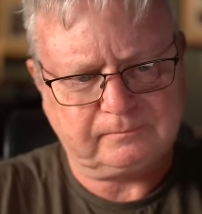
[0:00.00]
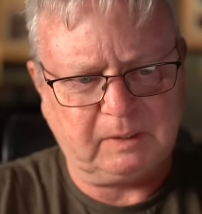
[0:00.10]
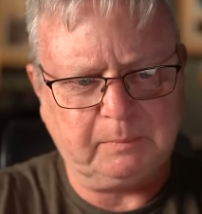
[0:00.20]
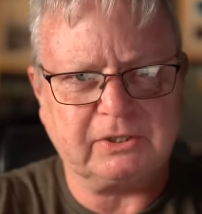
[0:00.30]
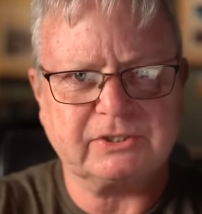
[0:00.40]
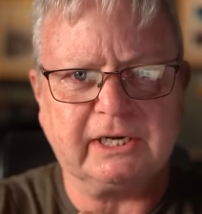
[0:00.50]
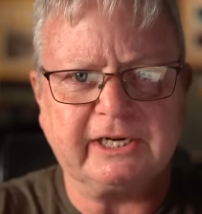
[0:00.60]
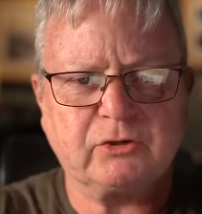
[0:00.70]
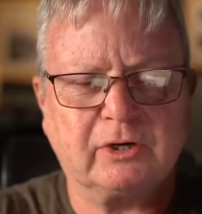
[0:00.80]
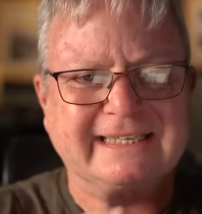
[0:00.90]
because
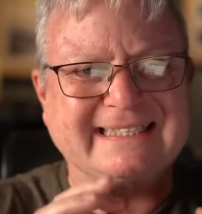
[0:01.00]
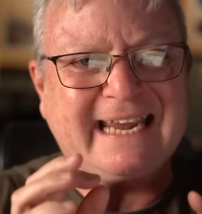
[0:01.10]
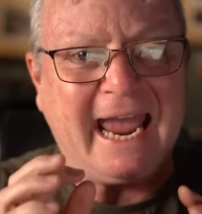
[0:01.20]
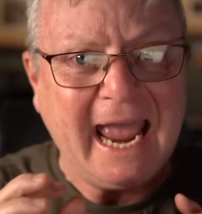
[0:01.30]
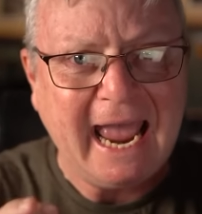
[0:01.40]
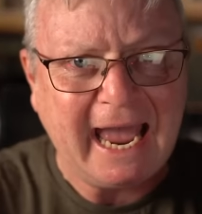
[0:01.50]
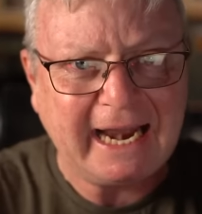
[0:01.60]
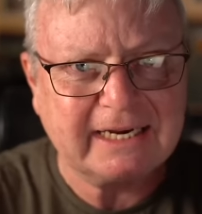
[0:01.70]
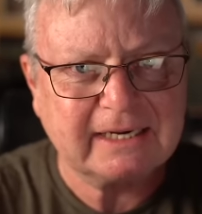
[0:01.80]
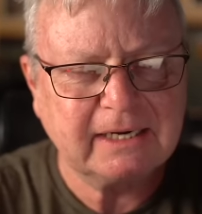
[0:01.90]
electronics
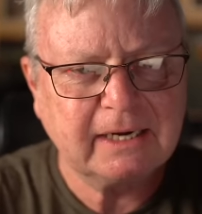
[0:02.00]
can